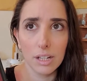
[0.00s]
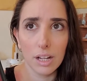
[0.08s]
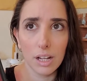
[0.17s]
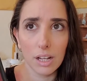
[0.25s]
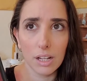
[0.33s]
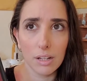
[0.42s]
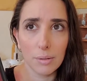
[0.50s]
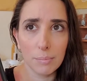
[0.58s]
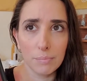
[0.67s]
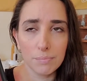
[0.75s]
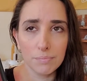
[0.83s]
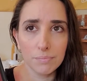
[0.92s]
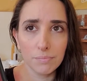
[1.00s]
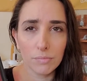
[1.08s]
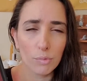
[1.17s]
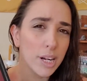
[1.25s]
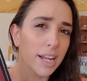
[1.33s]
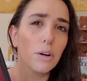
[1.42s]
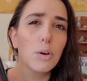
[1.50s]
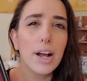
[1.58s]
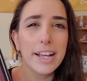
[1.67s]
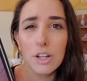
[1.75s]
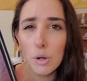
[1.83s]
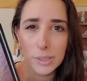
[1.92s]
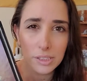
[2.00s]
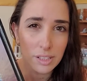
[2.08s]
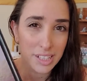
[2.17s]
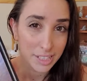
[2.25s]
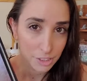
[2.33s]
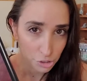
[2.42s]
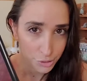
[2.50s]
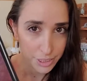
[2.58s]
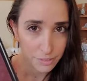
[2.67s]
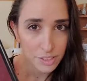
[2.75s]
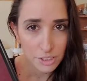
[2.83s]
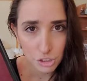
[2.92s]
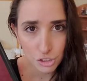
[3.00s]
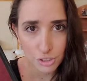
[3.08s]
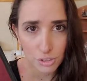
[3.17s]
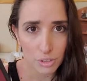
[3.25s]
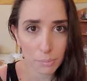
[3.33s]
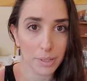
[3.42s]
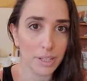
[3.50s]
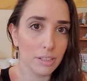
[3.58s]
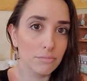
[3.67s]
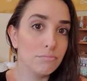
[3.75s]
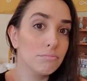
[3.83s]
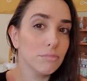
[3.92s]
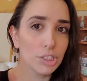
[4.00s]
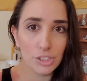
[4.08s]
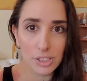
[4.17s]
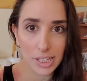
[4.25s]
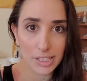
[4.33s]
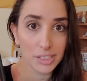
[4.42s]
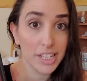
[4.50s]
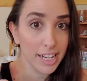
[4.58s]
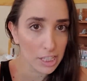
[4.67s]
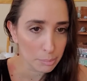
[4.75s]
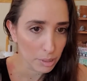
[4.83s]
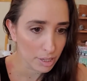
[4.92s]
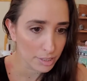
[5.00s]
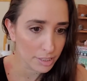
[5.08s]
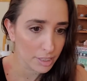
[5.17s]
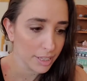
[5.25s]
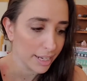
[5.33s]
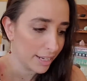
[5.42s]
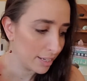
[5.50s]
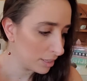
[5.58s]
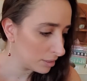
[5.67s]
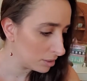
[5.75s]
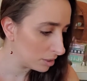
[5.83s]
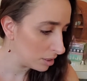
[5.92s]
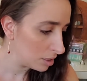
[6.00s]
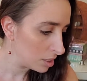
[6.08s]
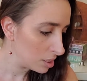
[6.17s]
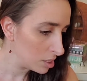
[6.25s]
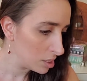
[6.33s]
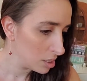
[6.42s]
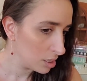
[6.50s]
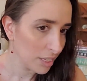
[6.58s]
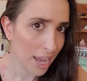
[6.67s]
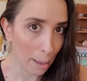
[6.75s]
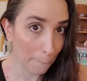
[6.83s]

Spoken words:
where I go into the history of this journal, but let's just say it's Harry Potter. And yeah,